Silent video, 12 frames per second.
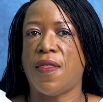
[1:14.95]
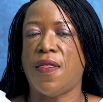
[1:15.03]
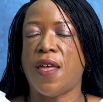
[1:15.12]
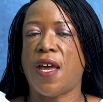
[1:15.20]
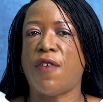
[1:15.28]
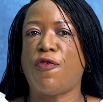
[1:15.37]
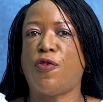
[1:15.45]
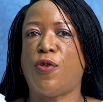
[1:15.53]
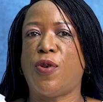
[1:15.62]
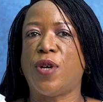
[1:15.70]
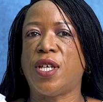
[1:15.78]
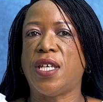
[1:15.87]

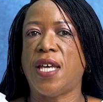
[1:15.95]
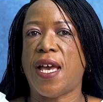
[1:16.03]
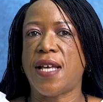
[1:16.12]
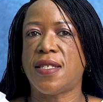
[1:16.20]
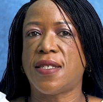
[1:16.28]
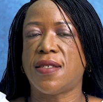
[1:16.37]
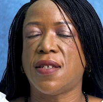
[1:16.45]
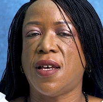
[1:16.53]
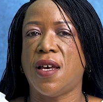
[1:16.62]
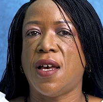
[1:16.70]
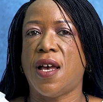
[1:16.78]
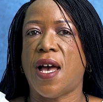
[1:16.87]
Therefore, yes,
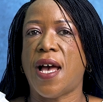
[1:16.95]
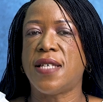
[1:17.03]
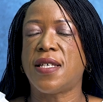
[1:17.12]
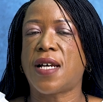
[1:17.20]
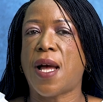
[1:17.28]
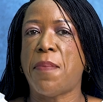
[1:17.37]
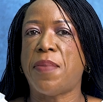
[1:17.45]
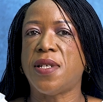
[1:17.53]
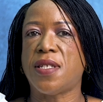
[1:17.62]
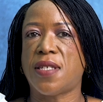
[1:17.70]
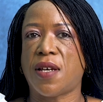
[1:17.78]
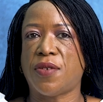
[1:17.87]
as a company
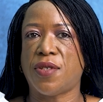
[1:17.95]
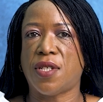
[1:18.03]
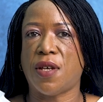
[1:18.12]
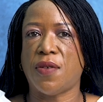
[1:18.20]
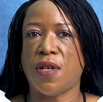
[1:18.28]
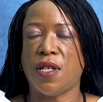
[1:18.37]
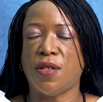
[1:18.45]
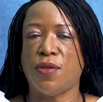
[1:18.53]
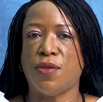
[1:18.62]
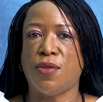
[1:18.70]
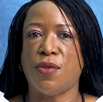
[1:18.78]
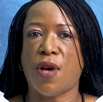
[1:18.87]
secretary, you
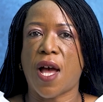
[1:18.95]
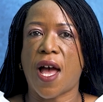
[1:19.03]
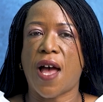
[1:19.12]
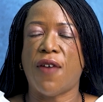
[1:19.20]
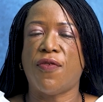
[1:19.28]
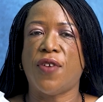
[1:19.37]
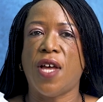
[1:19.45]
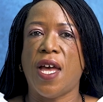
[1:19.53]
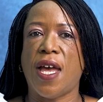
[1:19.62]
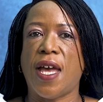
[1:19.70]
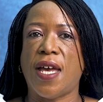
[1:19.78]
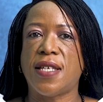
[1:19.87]
do have
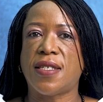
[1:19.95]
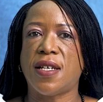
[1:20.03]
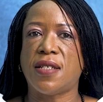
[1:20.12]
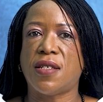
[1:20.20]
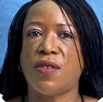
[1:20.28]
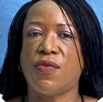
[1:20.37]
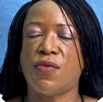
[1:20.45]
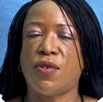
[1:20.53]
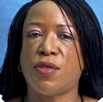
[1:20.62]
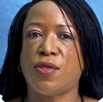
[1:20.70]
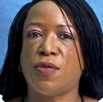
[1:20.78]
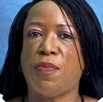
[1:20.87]
a certain
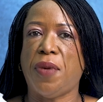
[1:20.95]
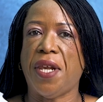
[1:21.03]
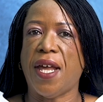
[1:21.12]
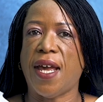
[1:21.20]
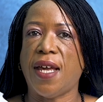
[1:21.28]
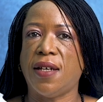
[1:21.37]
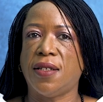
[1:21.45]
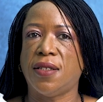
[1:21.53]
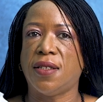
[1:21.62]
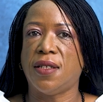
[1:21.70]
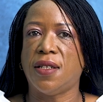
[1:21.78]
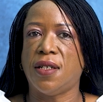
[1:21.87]
role to play.
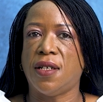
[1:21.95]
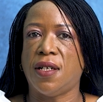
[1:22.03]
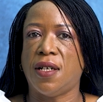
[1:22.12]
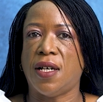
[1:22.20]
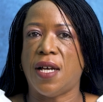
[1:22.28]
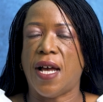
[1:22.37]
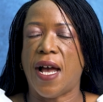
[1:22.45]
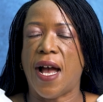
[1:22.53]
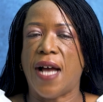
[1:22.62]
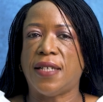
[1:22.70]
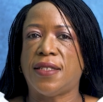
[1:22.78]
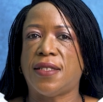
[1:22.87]

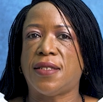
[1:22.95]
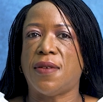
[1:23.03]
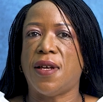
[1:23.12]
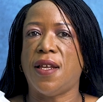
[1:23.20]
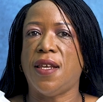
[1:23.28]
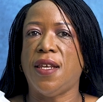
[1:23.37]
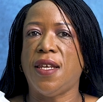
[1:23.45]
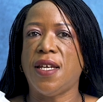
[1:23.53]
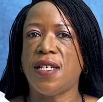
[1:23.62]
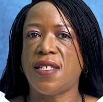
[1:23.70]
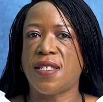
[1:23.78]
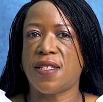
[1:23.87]
At
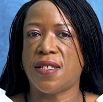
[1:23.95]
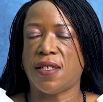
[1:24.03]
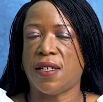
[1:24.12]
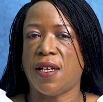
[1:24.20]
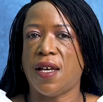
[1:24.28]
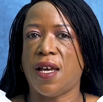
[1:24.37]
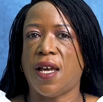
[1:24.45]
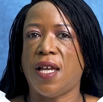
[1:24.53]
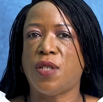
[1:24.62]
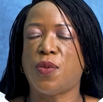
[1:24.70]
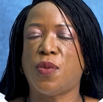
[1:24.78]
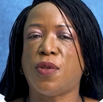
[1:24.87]
least
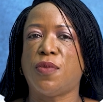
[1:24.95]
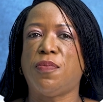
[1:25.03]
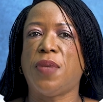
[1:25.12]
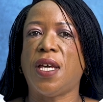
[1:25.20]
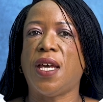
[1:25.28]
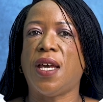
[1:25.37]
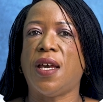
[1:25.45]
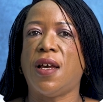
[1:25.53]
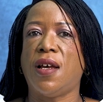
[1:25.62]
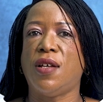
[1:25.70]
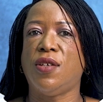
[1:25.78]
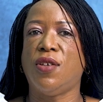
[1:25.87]
it will be
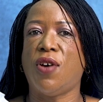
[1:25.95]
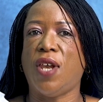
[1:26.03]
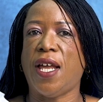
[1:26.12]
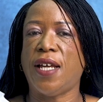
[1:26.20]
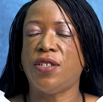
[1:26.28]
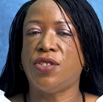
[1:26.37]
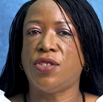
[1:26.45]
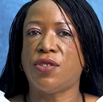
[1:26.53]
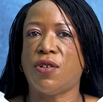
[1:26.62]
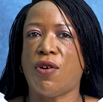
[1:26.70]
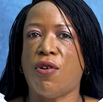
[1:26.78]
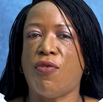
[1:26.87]
knowledge
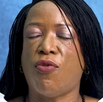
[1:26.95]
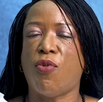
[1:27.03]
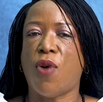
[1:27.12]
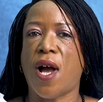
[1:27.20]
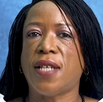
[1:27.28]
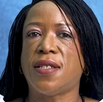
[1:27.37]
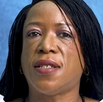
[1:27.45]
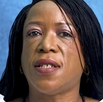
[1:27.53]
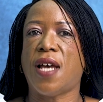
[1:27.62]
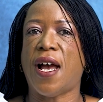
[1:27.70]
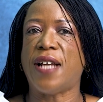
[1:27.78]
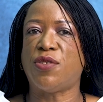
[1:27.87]
of what
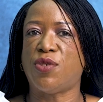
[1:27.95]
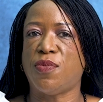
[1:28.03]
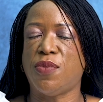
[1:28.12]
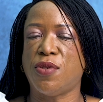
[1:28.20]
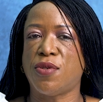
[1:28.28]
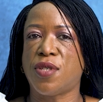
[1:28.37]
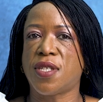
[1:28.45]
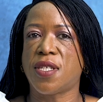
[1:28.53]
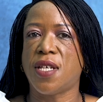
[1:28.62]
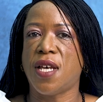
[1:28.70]
attributes